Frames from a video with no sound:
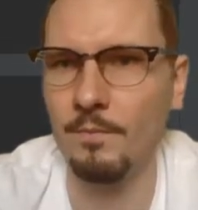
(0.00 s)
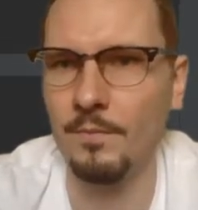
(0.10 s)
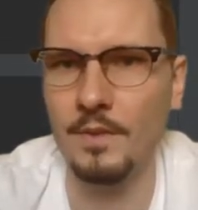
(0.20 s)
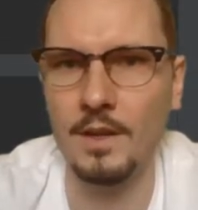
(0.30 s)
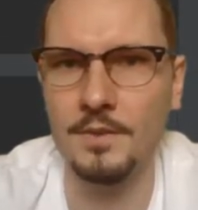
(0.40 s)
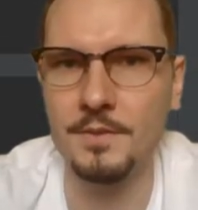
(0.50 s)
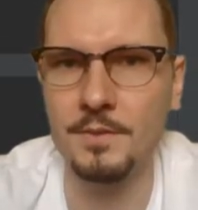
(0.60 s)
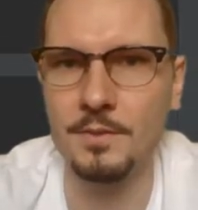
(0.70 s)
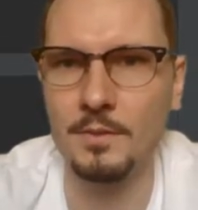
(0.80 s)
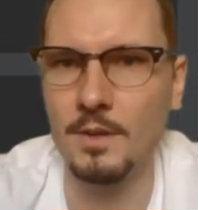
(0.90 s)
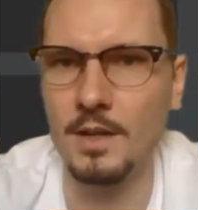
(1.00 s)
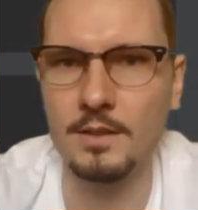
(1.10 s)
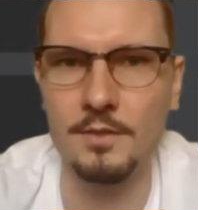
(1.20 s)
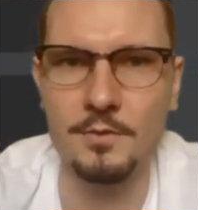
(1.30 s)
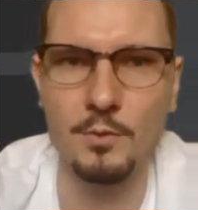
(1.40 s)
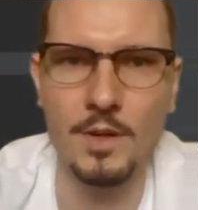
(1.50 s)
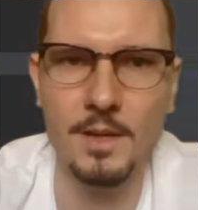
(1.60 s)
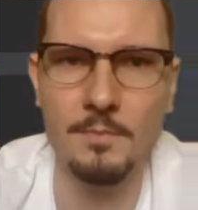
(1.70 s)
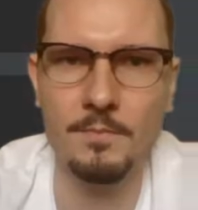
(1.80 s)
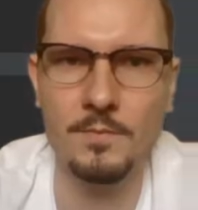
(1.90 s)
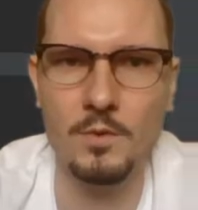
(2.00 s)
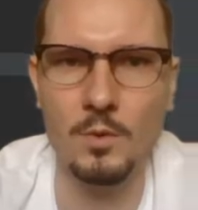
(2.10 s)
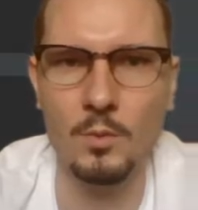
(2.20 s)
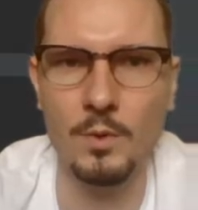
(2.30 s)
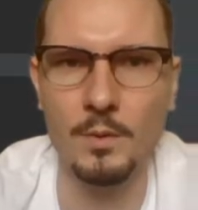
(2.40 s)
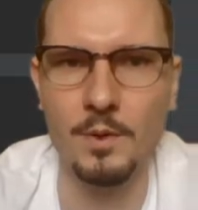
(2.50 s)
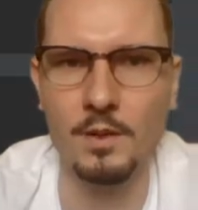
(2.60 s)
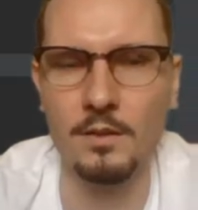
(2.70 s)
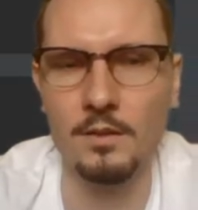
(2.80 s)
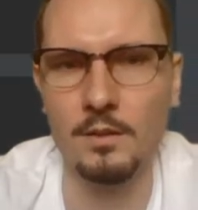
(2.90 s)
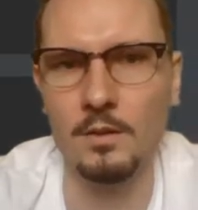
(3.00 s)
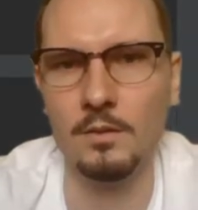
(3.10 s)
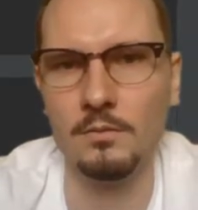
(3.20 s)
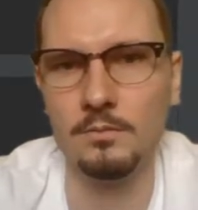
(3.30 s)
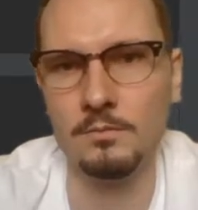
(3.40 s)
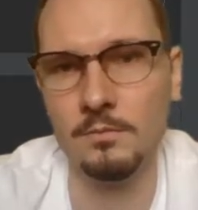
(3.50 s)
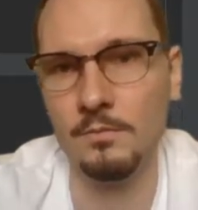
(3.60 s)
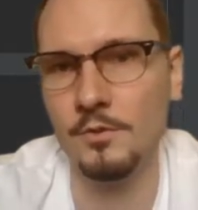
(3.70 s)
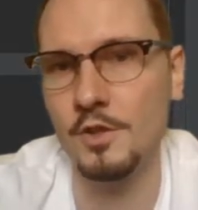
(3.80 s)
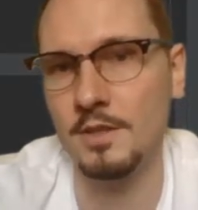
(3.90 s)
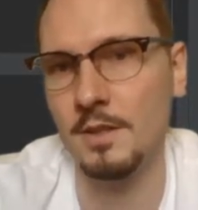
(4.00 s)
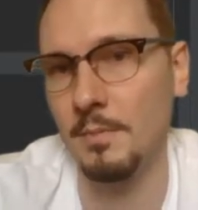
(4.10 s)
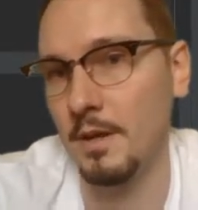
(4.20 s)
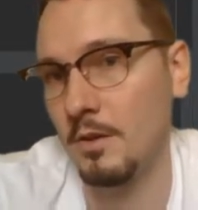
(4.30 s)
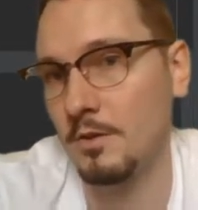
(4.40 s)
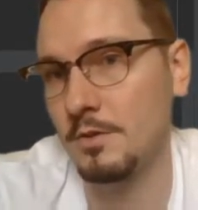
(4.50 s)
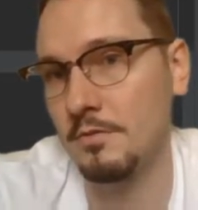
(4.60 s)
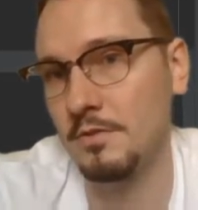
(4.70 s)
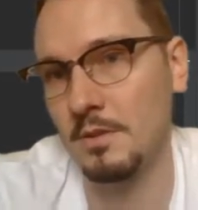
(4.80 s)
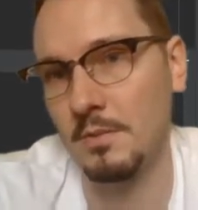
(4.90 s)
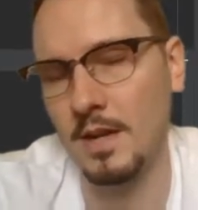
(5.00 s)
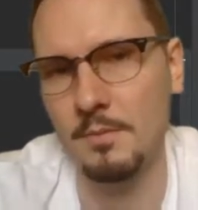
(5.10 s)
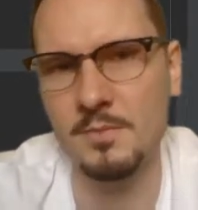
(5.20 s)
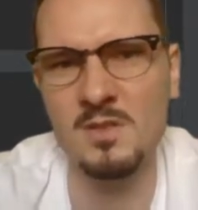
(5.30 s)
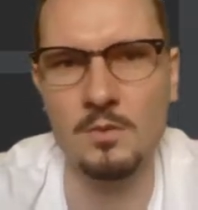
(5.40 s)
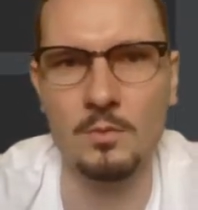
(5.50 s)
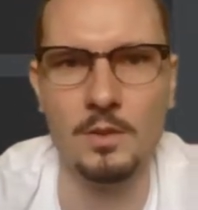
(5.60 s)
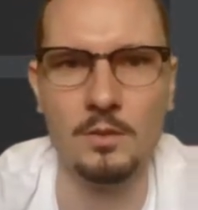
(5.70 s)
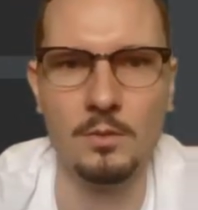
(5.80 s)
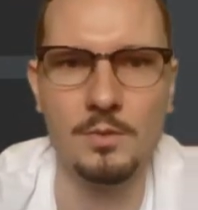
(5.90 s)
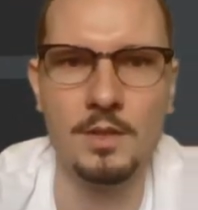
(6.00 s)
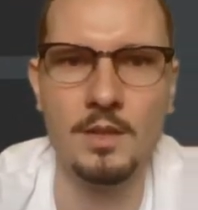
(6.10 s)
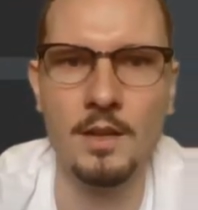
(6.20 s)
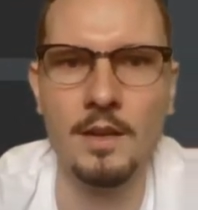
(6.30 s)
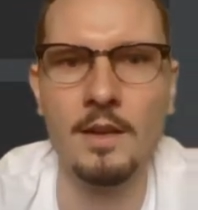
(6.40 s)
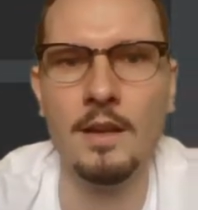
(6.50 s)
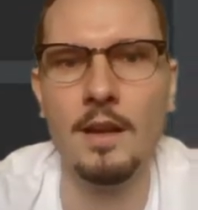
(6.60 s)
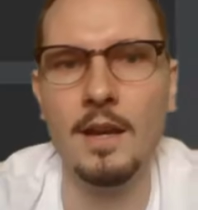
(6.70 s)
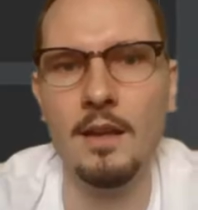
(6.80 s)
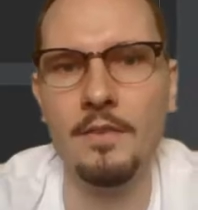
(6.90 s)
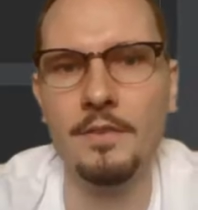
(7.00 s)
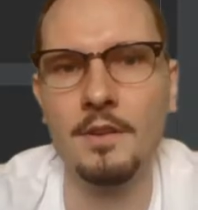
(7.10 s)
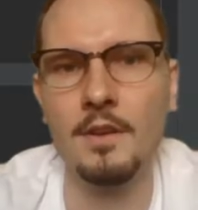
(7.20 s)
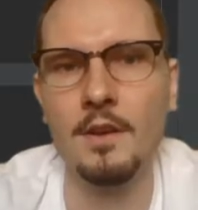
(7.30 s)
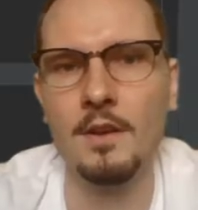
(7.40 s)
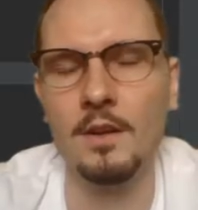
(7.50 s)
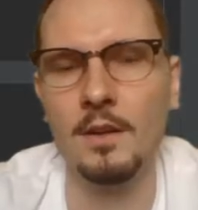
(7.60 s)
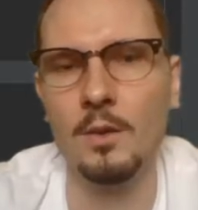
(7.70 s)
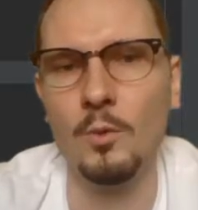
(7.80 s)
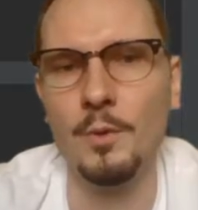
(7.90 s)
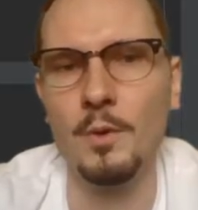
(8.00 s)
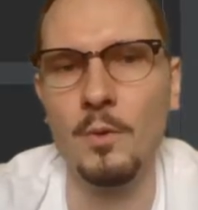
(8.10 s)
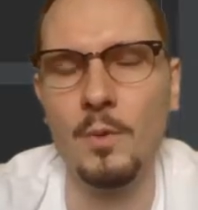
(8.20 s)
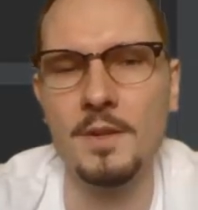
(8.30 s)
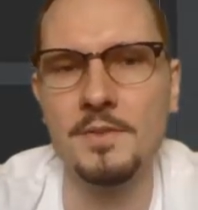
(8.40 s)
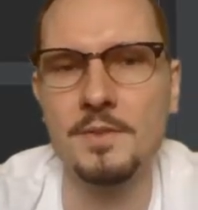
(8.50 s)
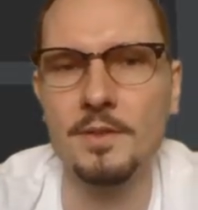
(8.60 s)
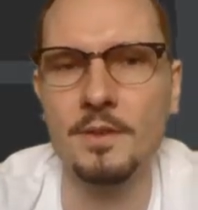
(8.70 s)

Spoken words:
That's reactive stream, so we will check some errors if some comes, so we don't lose it, and we will request